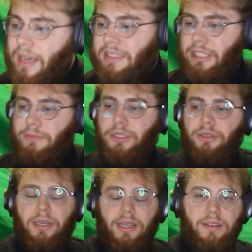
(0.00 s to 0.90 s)
has helped you
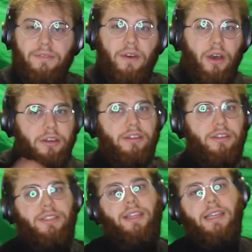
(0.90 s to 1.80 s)
kind of
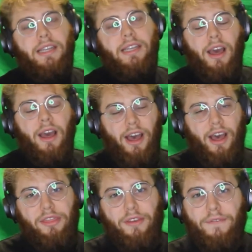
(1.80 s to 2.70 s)
understand
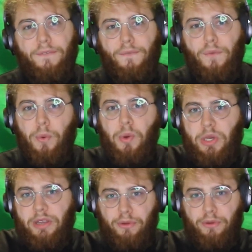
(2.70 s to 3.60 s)
the 4
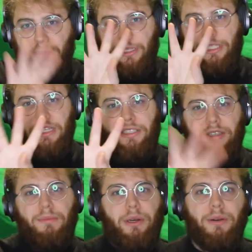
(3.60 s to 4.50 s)
different
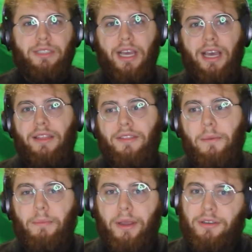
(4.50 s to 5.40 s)
presenter modes
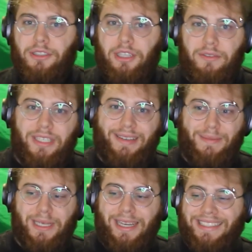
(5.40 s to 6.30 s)
that Microsoft
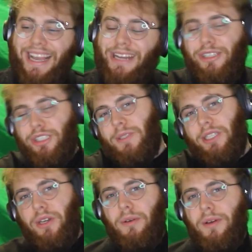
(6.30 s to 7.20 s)
Teams has. I know this was
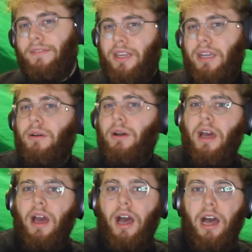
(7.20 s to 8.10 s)
a quick video,
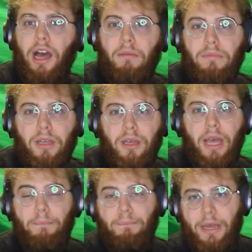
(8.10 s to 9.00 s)

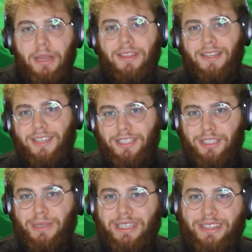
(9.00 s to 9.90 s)
but that
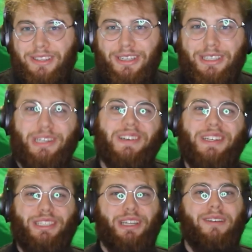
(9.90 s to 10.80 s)
doesn't mean that there isn't
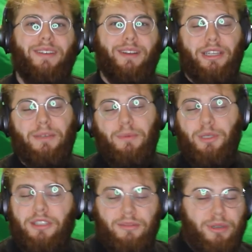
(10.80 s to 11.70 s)
great stuff here, right? The
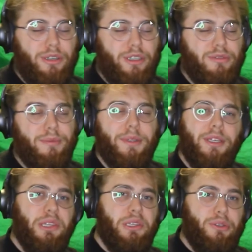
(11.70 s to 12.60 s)
presenter mode is really
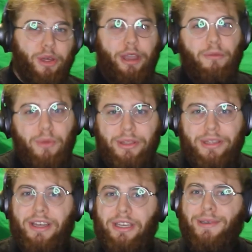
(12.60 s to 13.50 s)
useful. I really
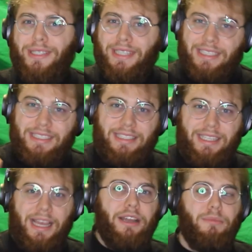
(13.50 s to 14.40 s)
like using that
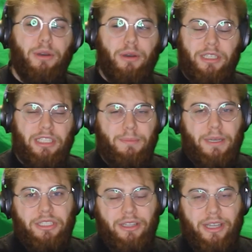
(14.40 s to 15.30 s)
standout mode
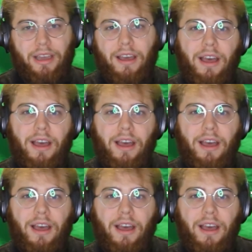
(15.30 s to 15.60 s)
especially.